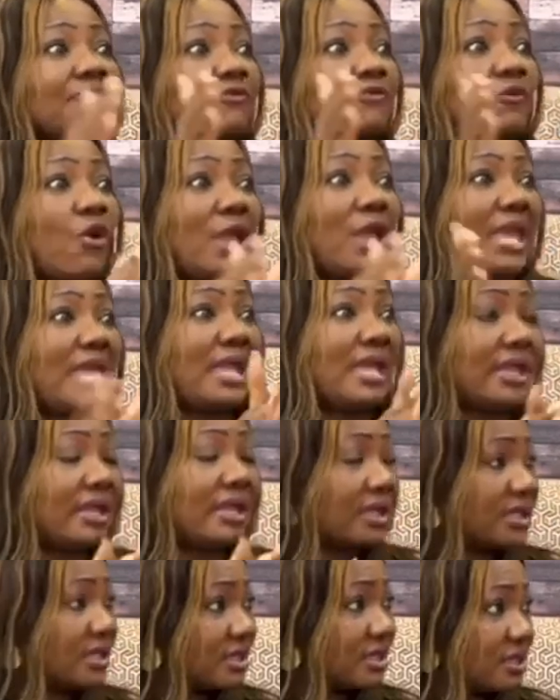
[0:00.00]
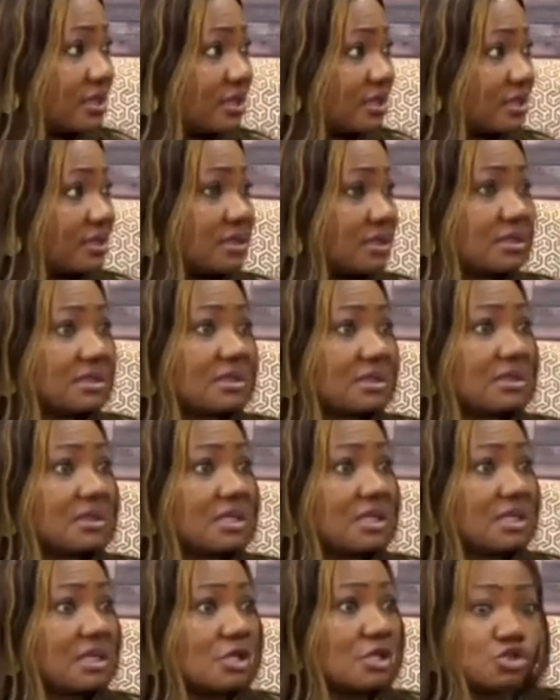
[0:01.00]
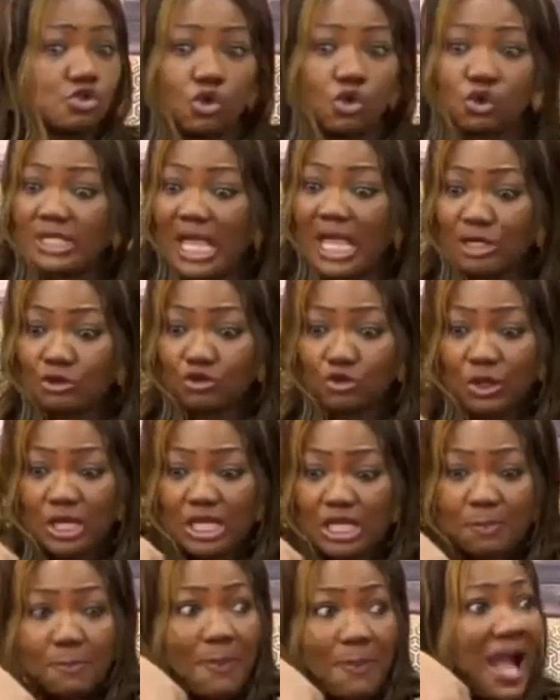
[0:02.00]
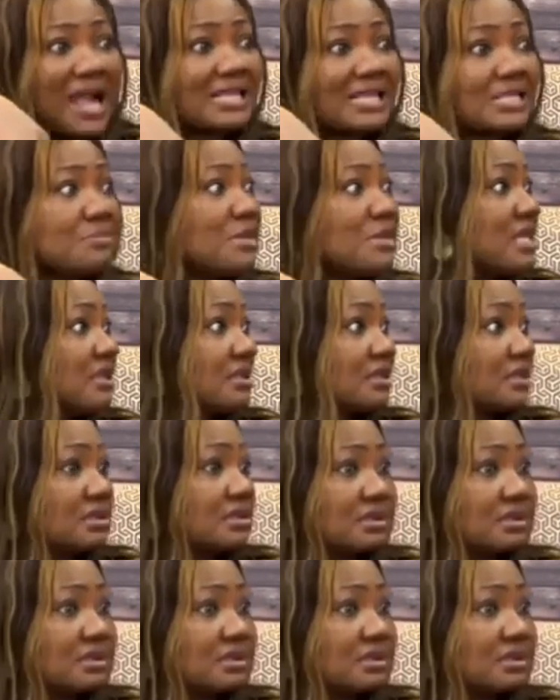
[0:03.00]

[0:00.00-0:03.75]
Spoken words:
for her. So they are doing packed meal.